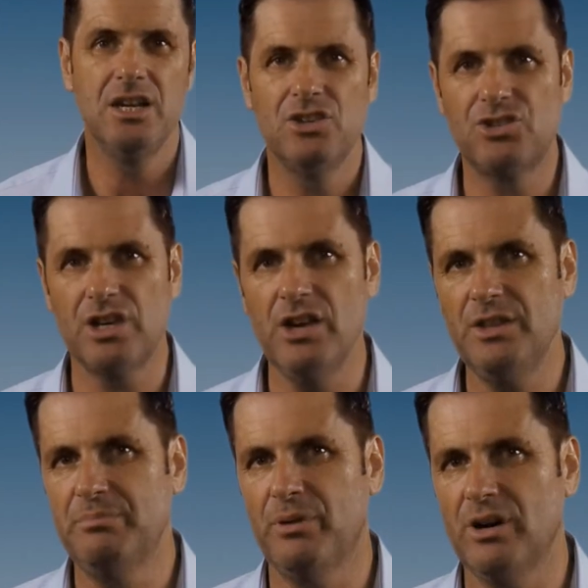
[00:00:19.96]
Show
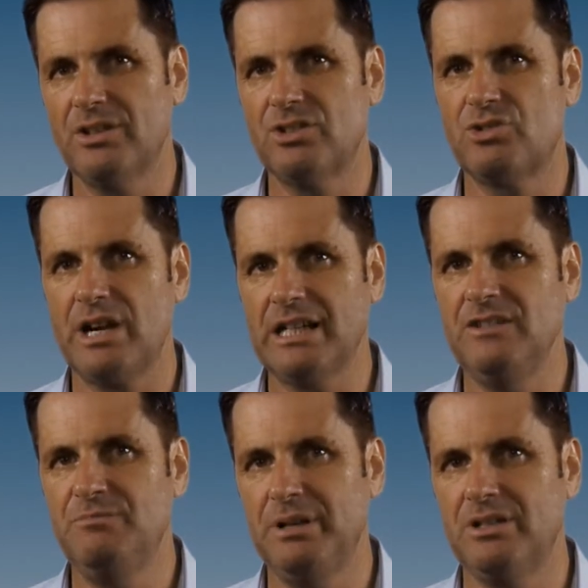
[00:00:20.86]
the buyers
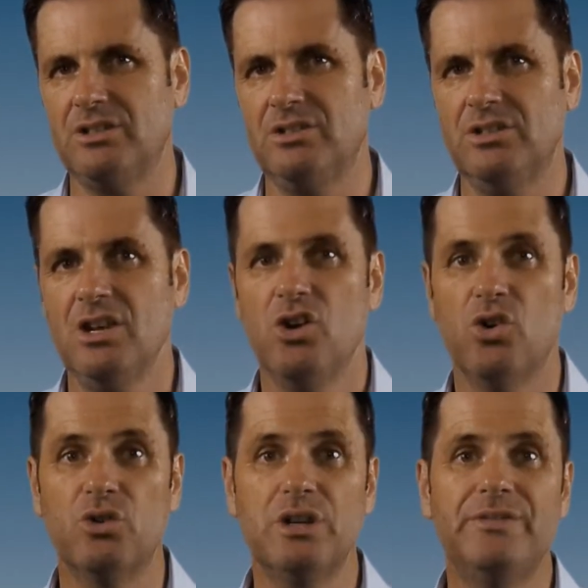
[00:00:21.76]
attractive pictures
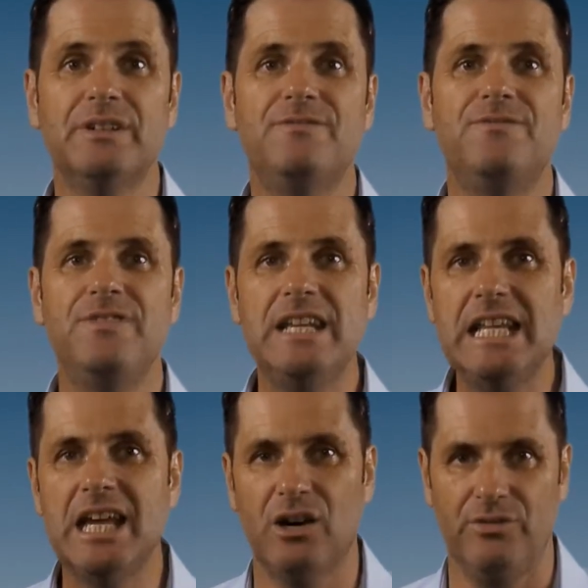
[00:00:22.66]
or even a
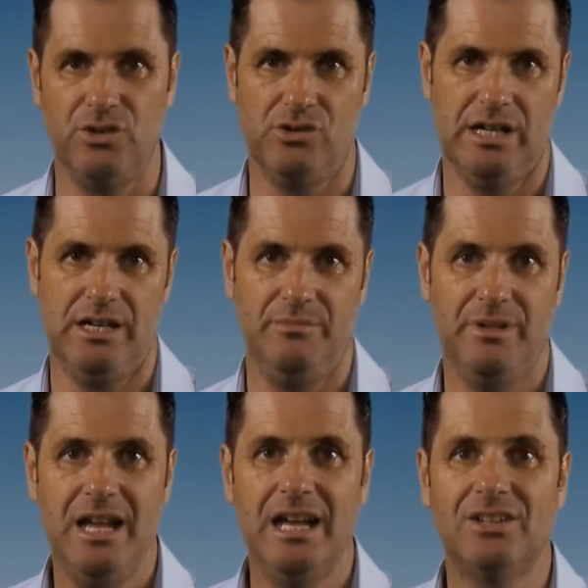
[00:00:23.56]
video of your home
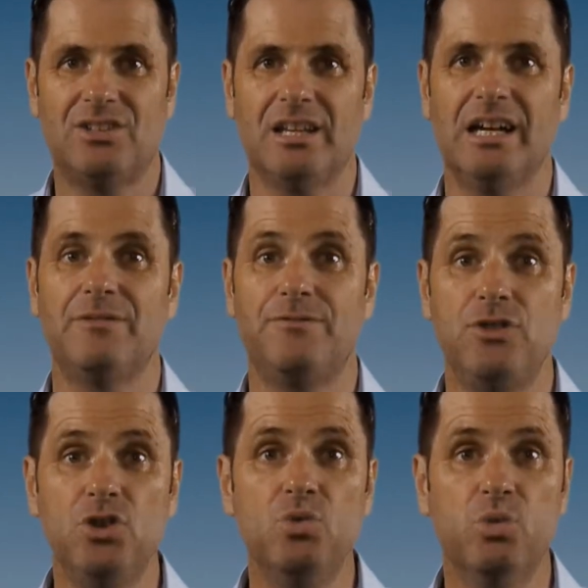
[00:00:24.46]
and say a
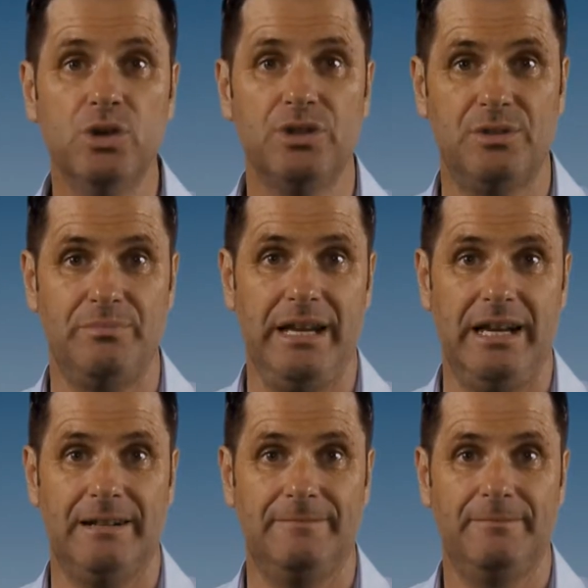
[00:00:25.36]
few words
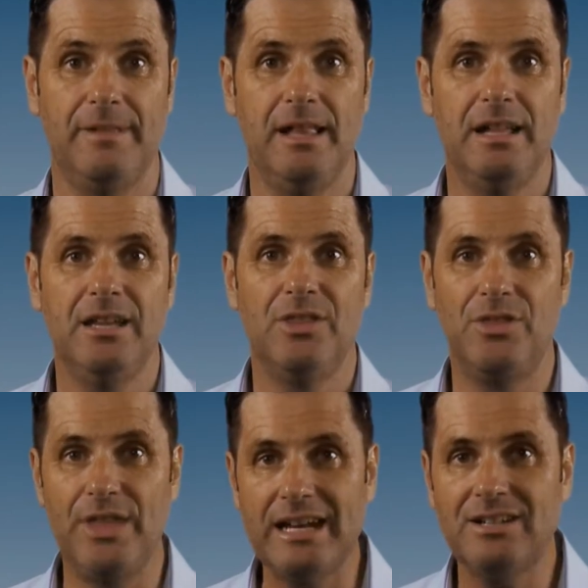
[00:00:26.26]
about it.
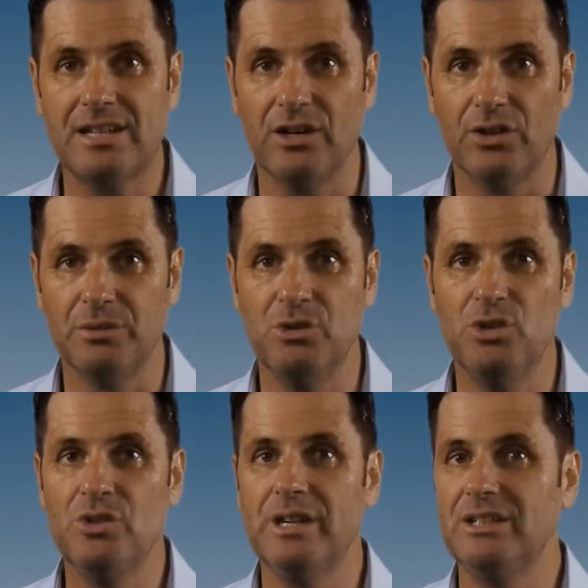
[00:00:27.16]
Then tell them
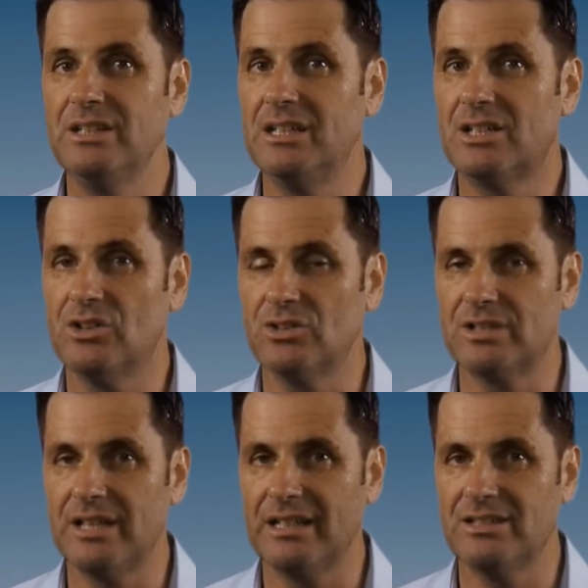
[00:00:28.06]
who they need to
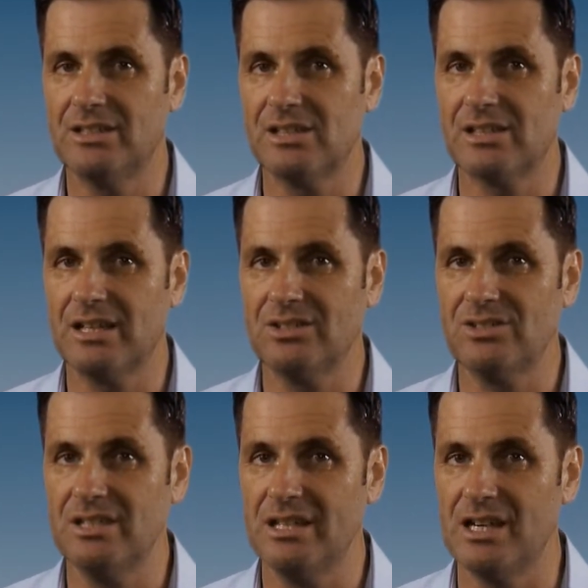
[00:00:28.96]
contact to discuss
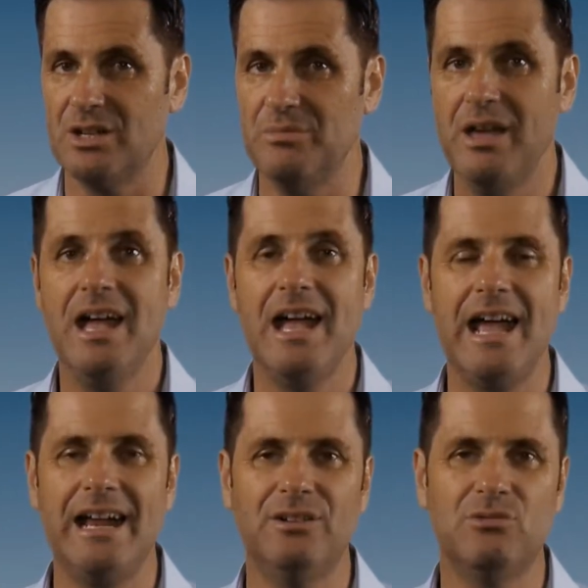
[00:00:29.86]
the home
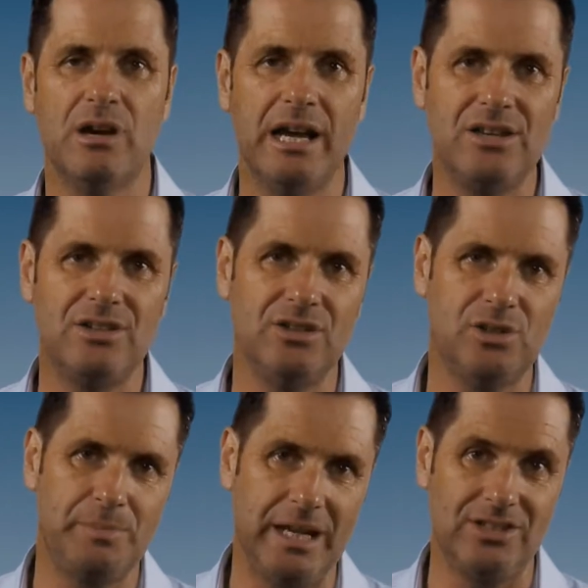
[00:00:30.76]
and arrange
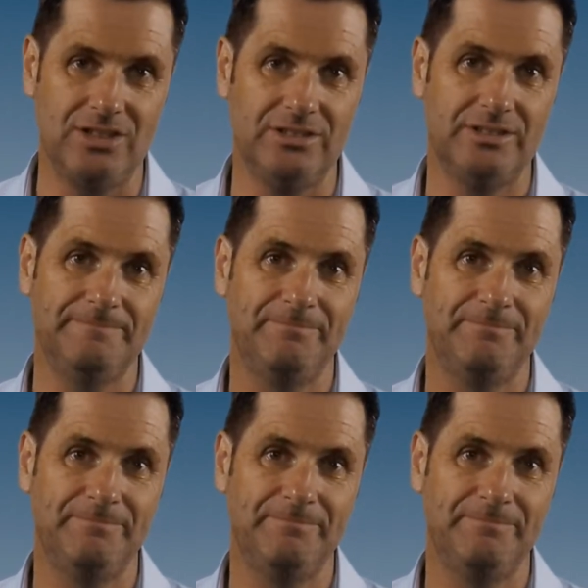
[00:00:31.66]
inspections.